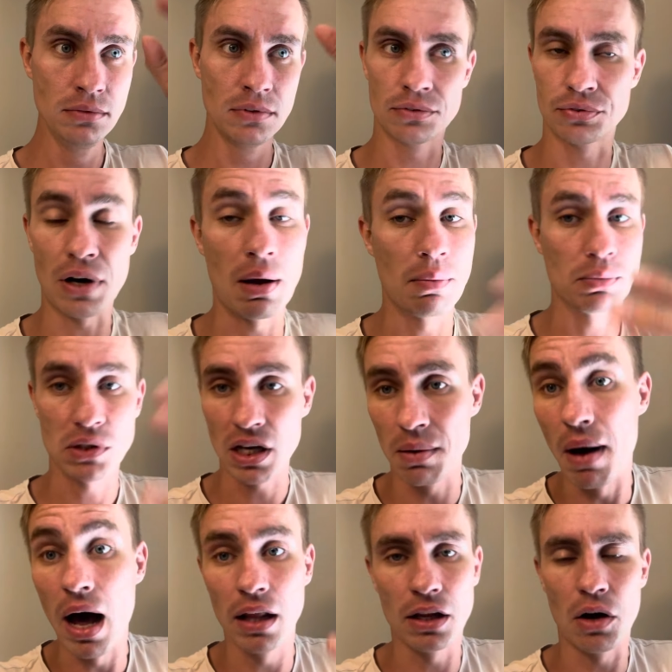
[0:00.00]
from
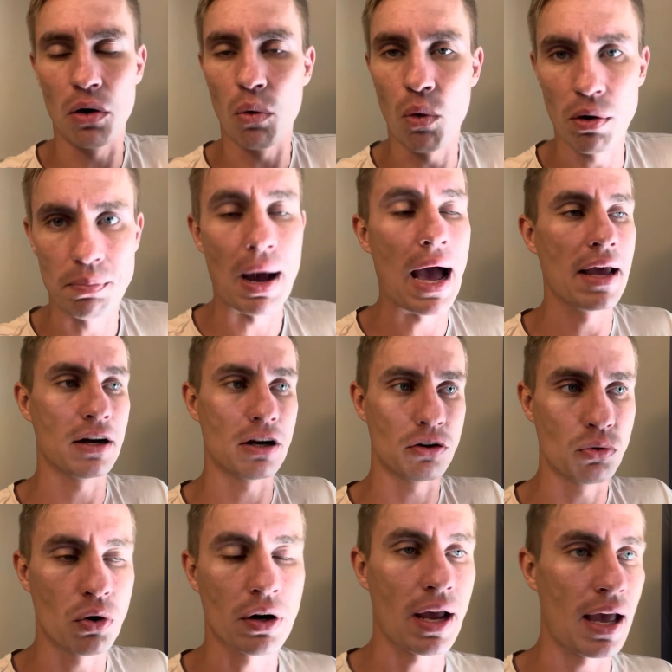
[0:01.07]
Kamala or Biden
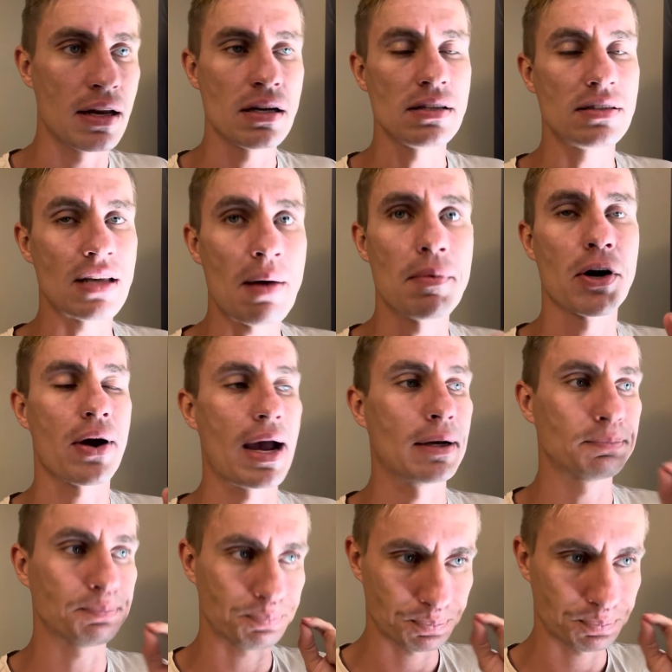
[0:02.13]
or any Democrat.